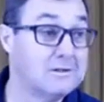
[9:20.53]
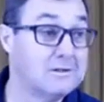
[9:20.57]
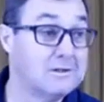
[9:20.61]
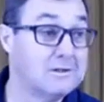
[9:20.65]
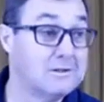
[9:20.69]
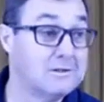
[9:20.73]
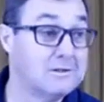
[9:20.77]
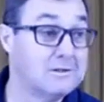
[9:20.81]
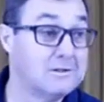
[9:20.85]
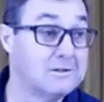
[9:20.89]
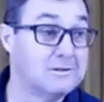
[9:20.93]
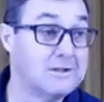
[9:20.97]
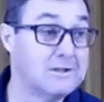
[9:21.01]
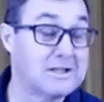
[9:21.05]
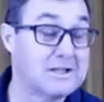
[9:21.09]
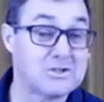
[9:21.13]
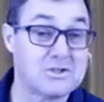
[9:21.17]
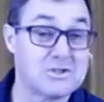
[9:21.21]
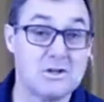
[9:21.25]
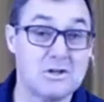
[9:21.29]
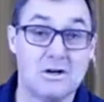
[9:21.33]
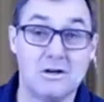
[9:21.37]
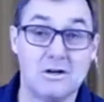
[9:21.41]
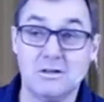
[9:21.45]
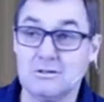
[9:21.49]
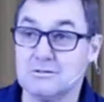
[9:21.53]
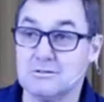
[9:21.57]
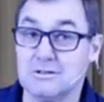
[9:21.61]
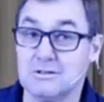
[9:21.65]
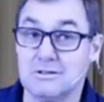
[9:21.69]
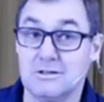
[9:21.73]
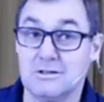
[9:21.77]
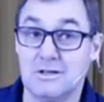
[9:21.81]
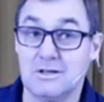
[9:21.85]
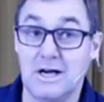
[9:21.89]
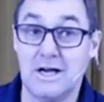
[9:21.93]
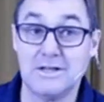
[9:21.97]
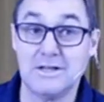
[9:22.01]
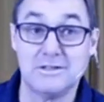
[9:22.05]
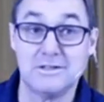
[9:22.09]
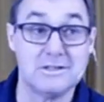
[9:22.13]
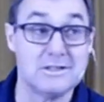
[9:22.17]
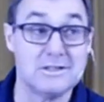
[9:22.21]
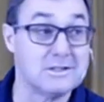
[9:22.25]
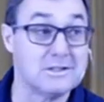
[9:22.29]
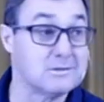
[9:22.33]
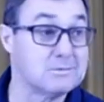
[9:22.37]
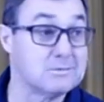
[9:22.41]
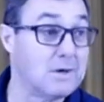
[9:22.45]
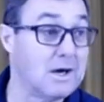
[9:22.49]
That song, I did it
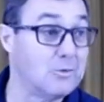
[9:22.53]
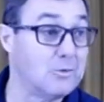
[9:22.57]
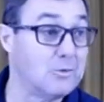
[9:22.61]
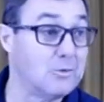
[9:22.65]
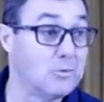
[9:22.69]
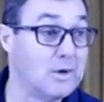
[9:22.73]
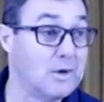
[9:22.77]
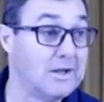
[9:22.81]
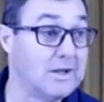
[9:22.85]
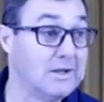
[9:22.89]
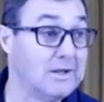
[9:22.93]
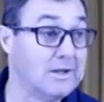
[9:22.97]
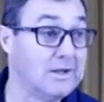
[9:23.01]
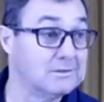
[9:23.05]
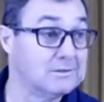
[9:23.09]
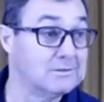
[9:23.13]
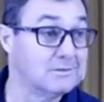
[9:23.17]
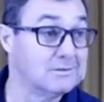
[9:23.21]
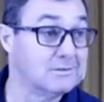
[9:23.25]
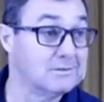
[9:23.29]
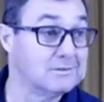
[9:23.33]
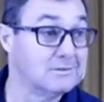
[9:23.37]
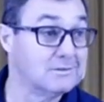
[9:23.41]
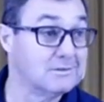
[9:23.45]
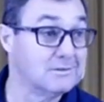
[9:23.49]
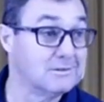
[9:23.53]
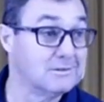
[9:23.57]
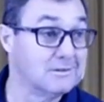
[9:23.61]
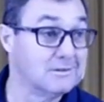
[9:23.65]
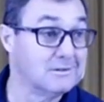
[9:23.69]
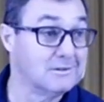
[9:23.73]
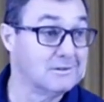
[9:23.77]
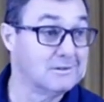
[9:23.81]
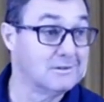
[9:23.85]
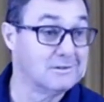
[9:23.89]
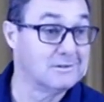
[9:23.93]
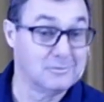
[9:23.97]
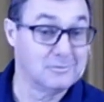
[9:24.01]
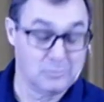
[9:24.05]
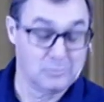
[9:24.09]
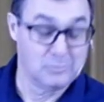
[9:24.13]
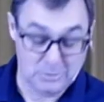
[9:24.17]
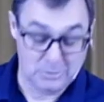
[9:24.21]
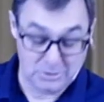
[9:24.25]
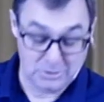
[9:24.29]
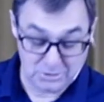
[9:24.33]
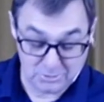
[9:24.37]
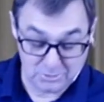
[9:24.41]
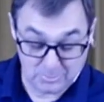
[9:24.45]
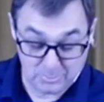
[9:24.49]
my way. We should
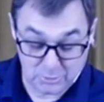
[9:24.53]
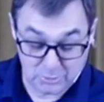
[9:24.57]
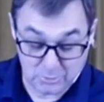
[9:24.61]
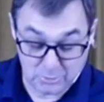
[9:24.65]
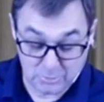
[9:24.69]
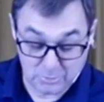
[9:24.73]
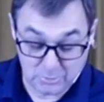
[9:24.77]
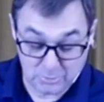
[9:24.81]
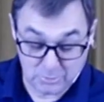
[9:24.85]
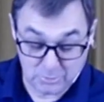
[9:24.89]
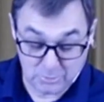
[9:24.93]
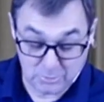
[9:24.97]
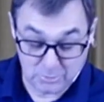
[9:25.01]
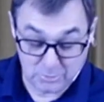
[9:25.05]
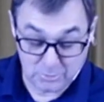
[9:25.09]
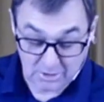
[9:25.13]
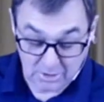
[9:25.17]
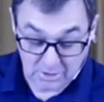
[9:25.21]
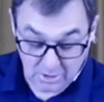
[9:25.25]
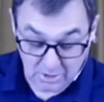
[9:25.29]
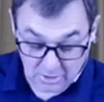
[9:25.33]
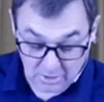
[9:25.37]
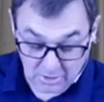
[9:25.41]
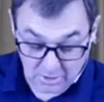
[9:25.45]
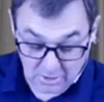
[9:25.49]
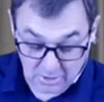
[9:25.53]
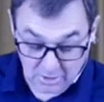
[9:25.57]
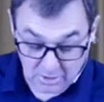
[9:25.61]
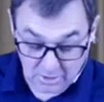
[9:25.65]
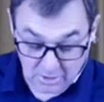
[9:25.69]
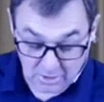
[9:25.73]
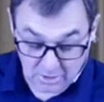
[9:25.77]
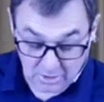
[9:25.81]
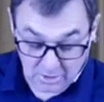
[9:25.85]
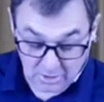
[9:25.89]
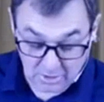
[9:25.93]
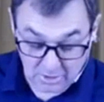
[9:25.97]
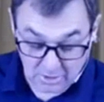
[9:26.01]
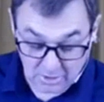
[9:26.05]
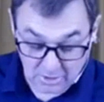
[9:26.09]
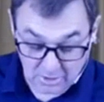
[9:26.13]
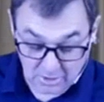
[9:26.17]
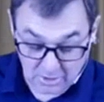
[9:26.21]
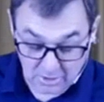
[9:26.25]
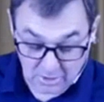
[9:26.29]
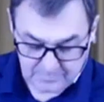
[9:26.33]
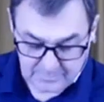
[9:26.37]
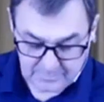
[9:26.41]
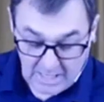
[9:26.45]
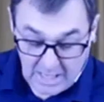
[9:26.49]
do it God's way.
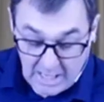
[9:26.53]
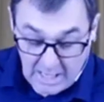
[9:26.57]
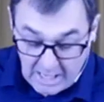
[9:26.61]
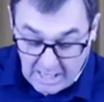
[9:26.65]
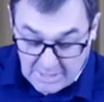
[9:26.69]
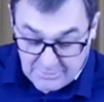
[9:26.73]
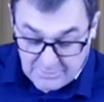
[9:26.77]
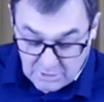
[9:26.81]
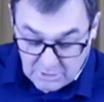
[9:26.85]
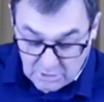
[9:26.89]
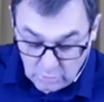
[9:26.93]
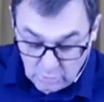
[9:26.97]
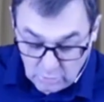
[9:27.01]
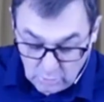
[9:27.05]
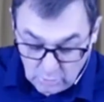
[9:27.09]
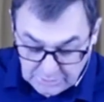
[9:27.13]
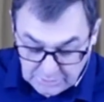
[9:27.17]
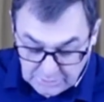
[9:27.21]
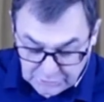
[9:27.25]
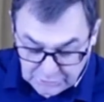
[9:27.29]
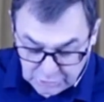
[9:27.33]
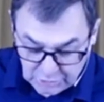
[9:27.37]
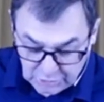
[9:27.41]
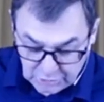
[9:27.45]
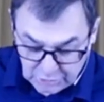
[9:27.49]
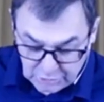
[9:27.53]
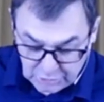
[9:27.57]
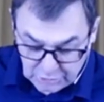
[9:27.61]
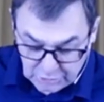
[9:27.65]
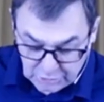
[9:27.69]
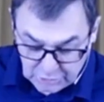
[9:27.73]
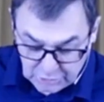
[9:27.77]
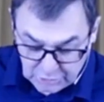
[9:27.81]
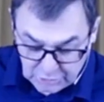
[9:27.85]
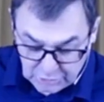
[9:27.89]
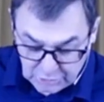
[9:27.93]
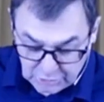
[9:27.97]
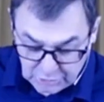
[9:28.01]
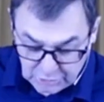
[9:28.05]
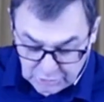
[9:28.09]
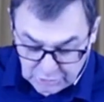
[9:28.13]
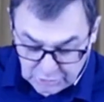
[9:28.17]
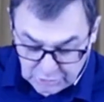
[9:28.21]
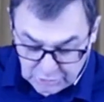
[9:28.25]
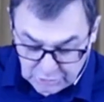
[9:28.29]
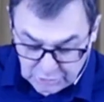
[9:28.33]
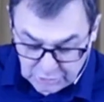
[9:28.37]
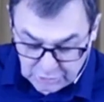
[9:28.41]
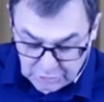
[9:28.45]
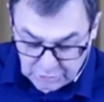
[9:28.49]
And the Lord hath laid on
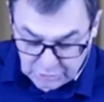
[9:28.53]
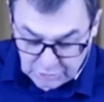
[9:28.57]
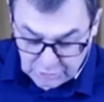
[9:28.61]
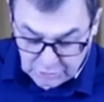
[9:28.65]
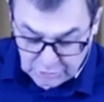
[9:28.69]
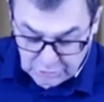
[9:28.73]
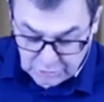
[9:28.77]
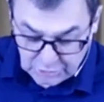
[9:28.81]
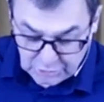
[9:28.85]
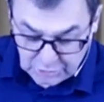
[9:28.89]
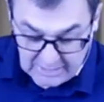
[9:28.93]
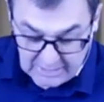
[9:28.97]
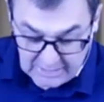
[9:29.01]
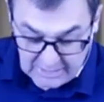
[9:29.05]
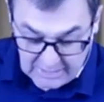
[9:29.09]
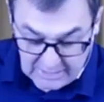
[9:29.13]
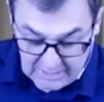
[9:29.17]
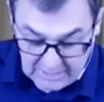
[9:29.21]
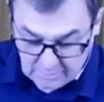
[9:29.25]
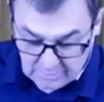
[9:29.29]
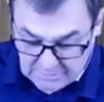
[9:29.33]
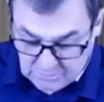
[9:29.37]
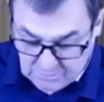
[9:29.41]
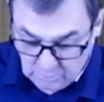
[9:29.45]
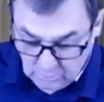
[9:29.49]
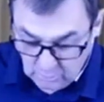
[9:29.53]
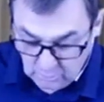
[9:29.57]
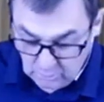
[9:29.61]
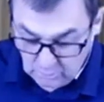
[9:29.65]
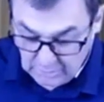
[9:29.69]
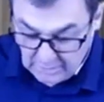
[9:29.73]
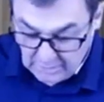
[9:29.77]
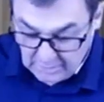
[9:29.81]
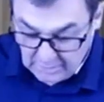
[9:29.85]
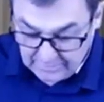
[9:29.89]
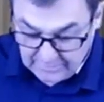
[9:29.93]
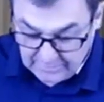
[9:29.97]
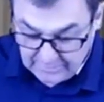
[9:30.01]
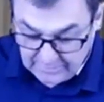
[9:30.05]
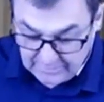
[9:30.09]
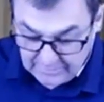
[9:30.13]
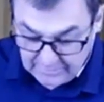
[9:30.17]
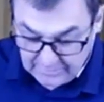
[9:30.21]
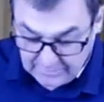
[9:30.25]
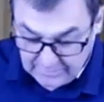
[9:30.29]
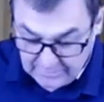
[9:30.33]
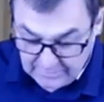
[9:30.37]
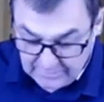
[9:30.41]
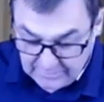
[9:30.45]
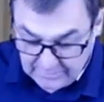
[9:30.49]
him the iniquity of us all. The
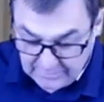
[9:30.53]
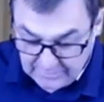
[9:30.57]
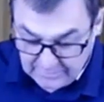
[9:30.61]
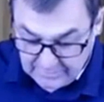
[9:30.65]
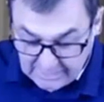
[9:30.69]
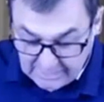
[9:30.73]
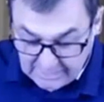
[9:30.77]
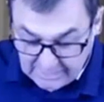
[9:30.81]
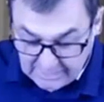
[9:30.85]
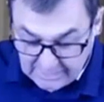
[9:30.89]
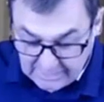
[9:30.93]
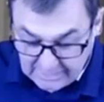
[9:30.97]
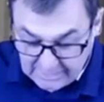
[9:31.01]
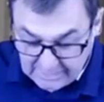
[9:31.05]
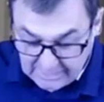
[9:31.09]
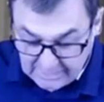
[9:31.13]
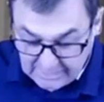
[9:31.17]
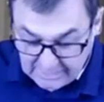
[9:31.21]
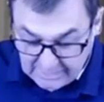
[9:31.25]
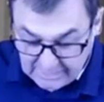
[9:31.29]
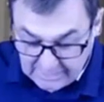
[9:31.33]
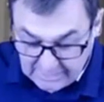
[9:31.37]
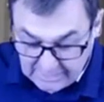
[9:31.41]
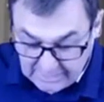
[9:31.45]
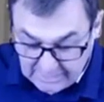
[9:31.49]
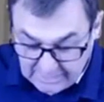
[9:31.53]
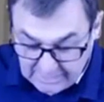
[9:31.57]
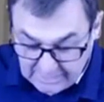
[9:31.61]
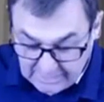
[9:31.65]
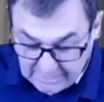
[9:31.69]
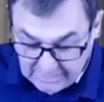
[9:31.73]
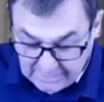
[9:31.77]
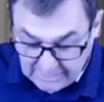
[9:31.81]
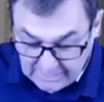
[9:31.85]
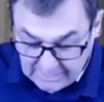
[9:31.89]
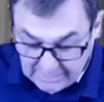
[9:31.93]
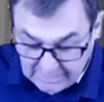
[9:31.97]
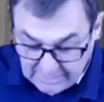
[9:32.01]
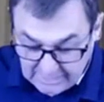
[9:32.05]
iniquity is the sin of us